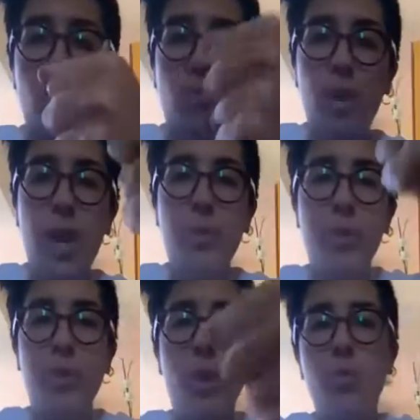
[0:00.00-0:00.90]

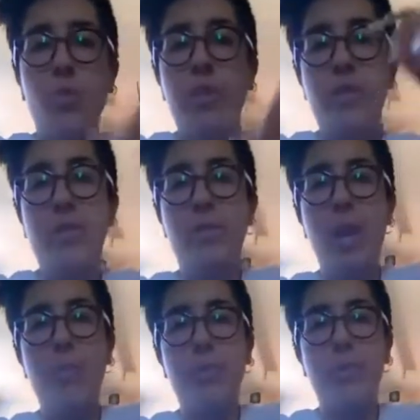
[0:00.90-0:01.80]
ribosome. This is the
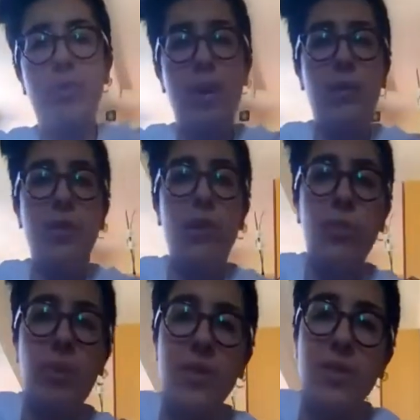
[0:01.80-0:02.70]
ribosome. And we've got
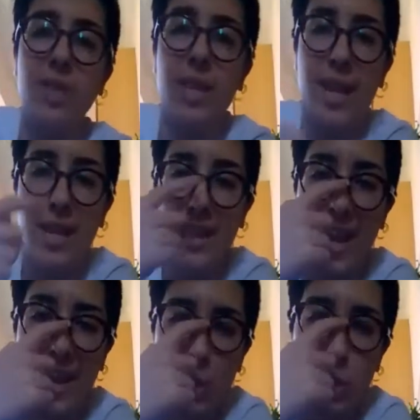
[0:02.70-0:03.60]
the piece of DNA
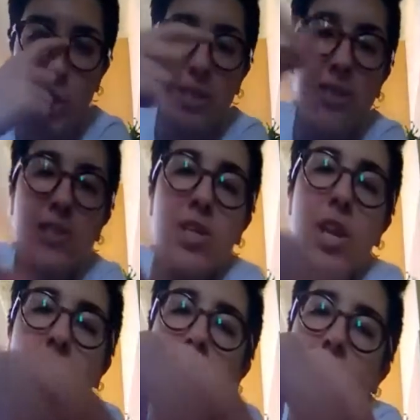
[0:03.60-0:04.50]
that has just
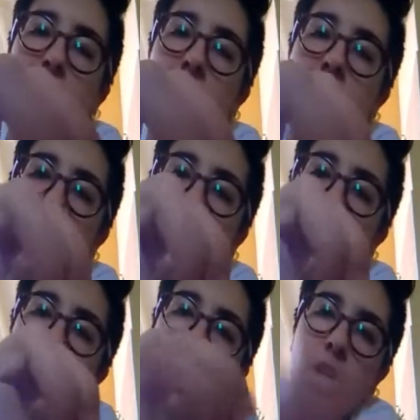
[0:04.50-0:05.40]

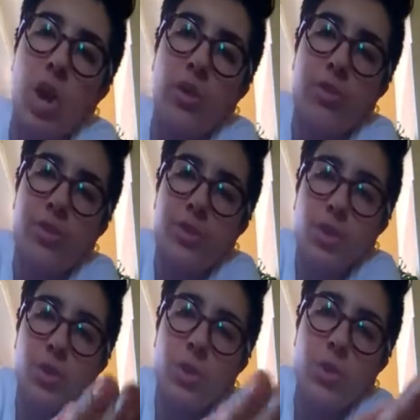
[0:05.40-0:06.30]
gone
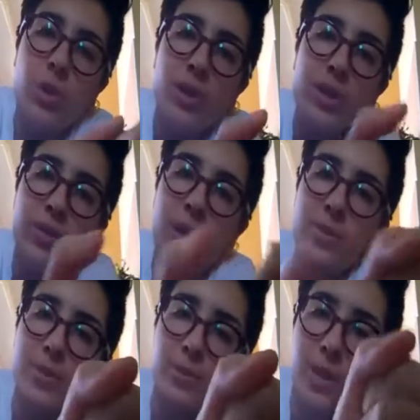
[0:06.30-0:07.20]
through the
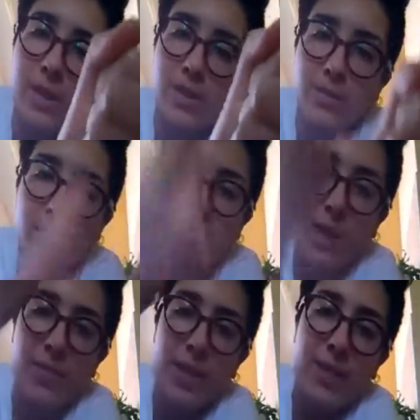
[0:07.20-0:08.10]
ribosome, right? Through the
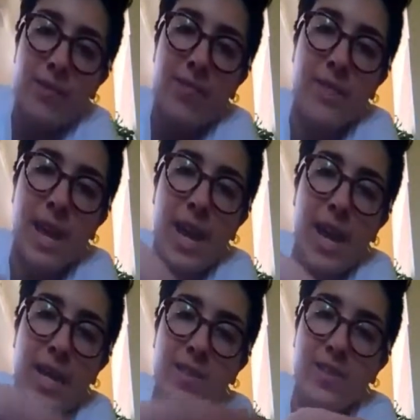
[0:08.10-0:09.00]
middle of it,
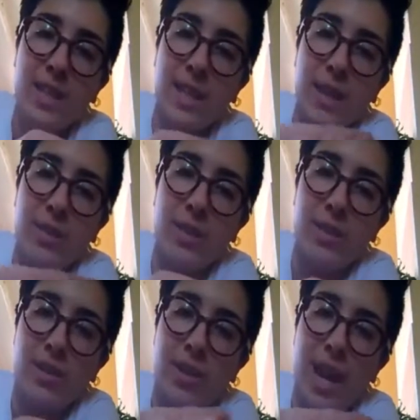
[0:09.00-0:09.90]
and it's sticking out
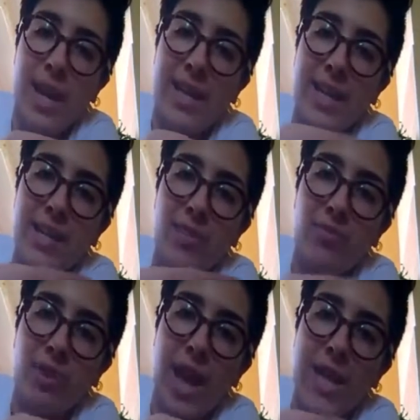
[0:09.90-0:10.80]
here. And it gets
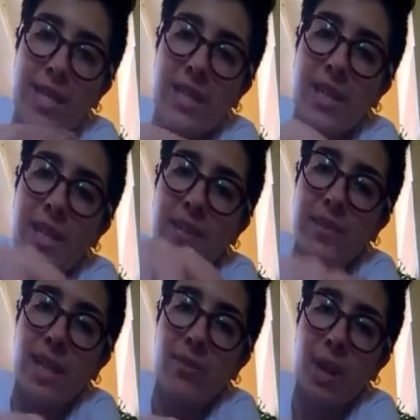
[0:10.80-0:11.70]
read
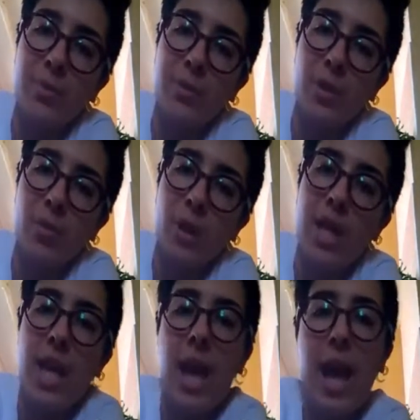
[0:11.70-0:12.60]
inside the ribosome,
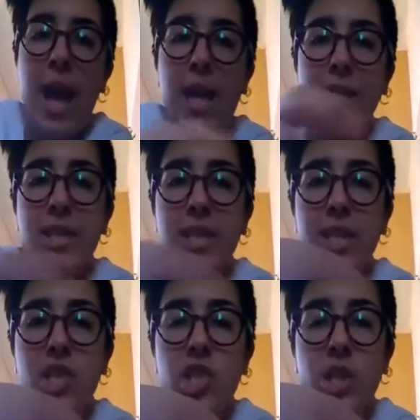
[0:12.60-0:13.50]
and
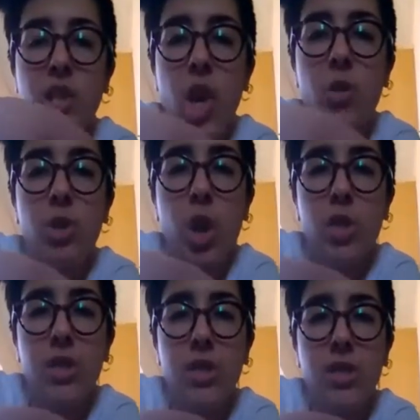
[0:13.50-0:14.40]
each
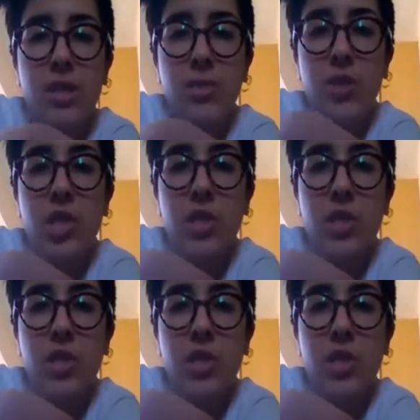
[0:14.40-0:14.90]
codon, which